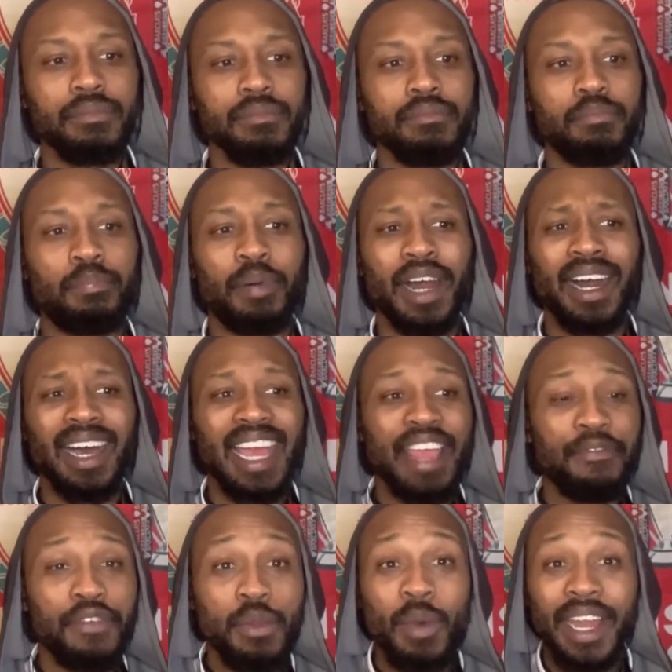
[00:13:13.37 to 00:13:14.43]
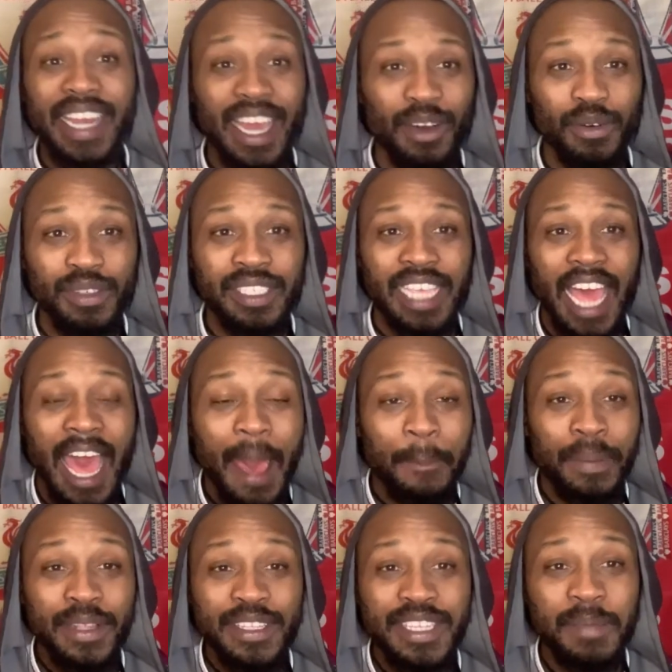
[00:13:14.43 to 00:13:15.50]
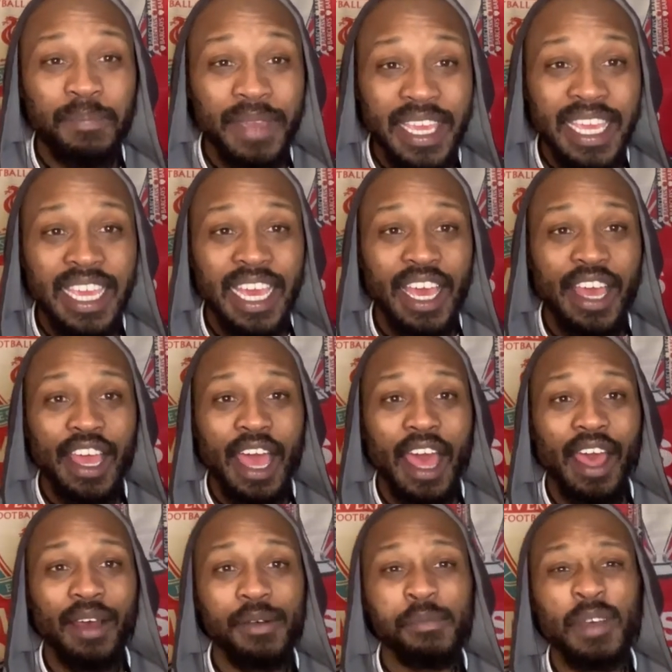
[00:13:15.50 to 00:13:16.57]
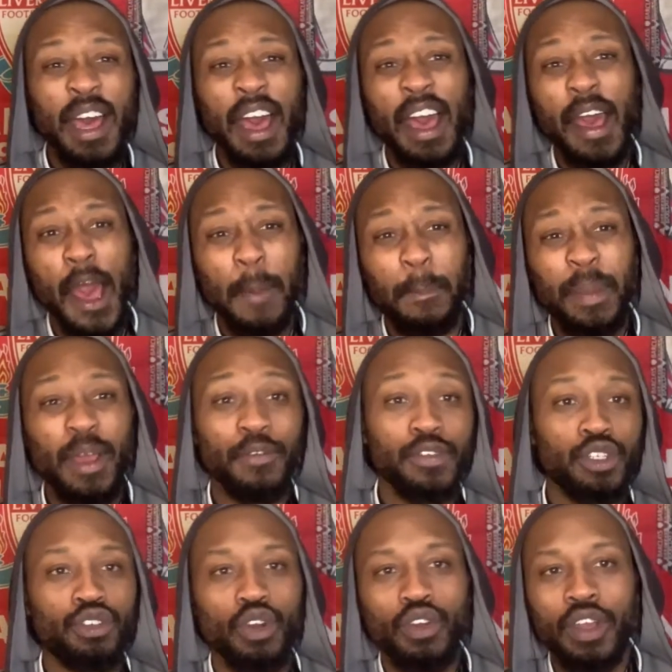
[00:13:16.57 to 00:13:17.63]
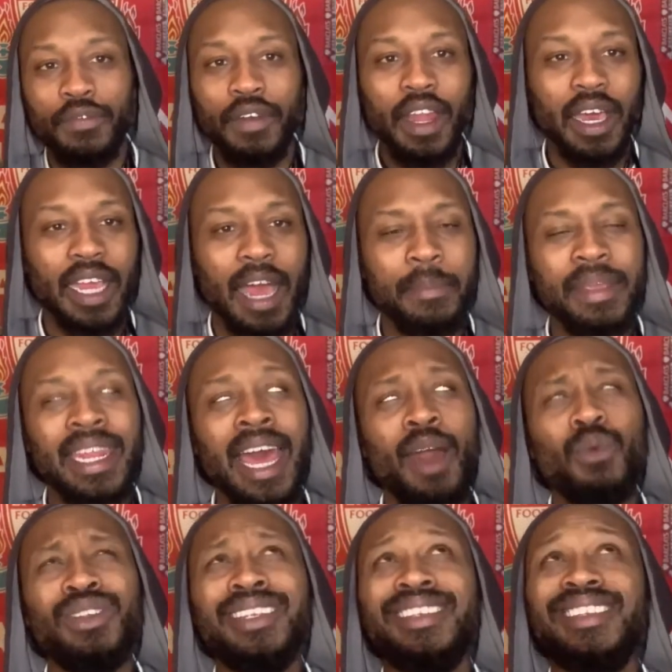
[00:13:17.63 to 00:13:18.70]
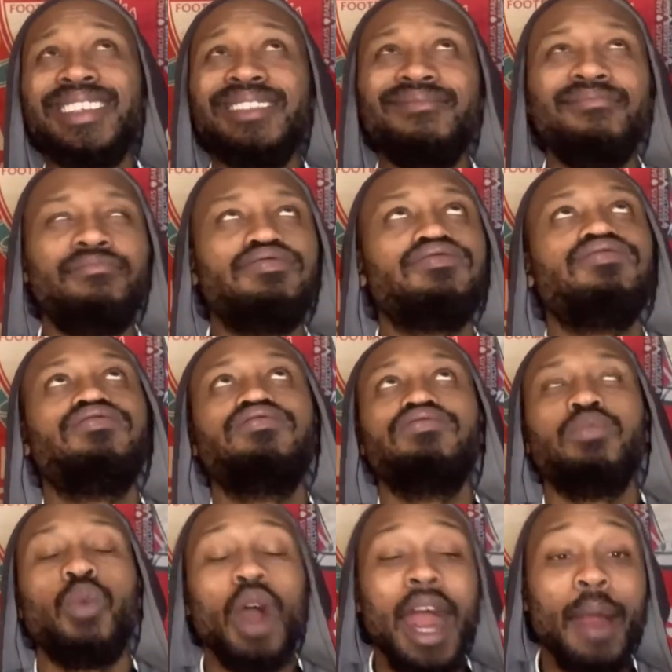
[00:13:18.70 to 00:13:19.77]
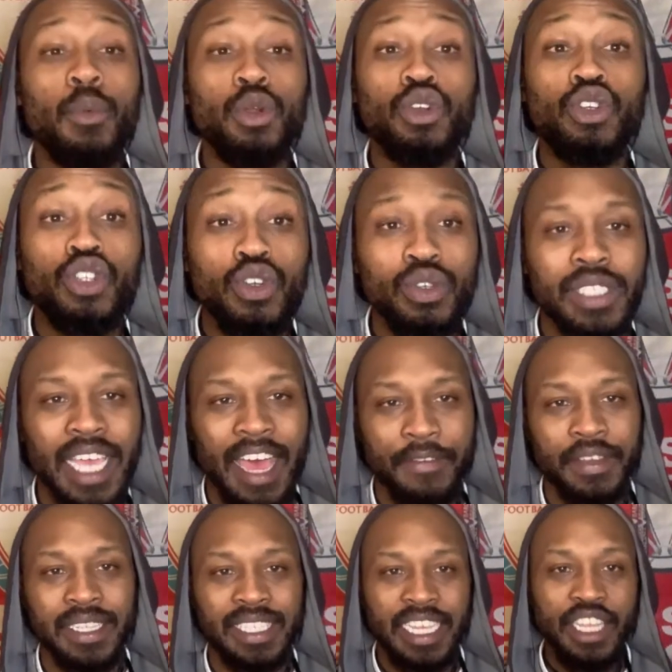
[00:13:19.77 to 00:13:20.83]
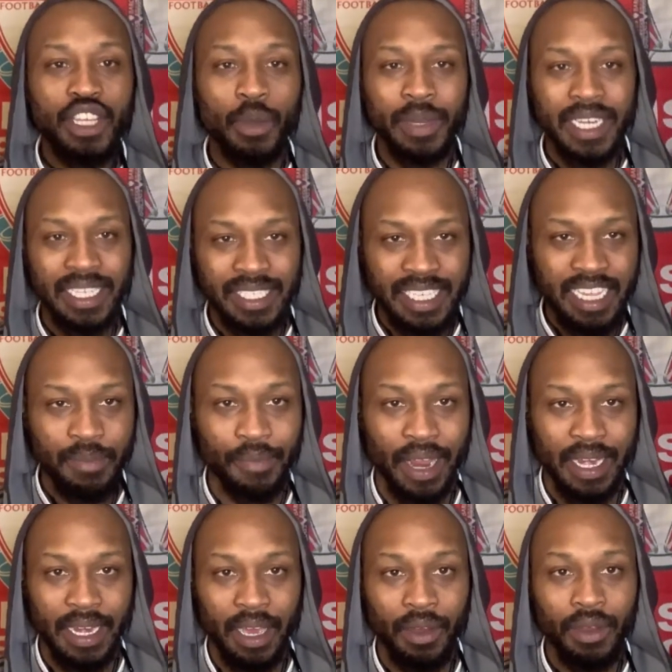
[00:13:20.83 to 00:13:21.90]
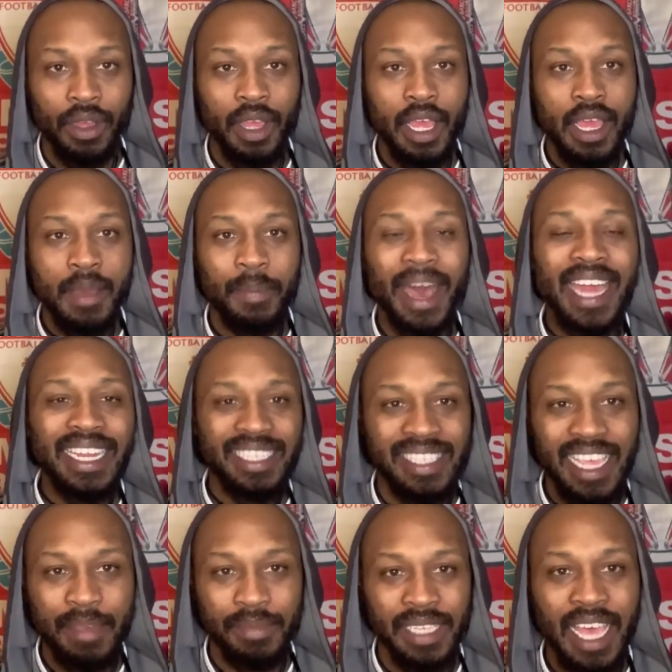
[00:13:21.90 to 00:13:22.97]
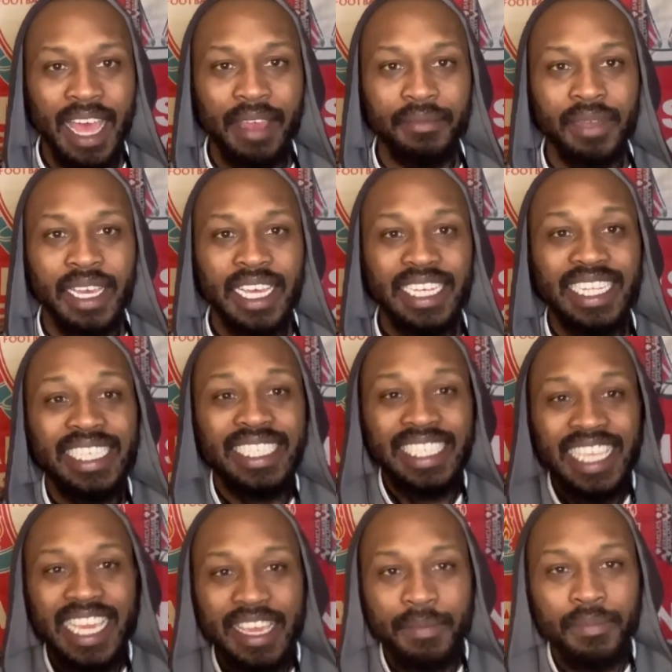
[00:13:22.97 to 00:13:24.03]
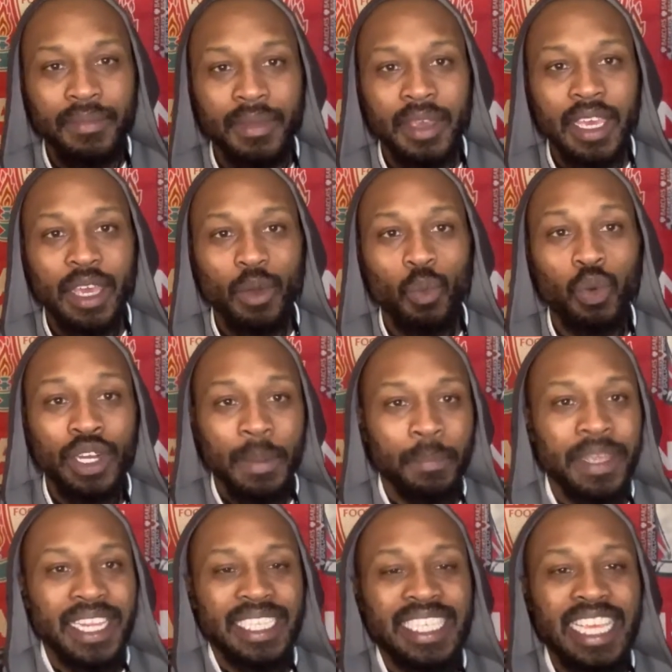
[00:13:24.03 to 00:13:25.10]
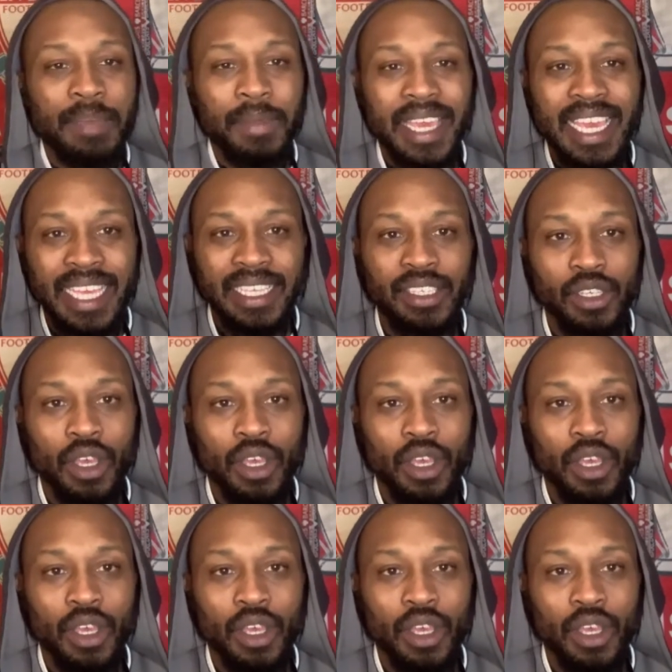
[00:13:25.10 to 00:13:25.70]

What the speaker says: But everyone else happened to be a bit of a stroke of luck. I mean, what I would do to have Coutinho in this team right now, but at the same time, this team wouldn't be the team it is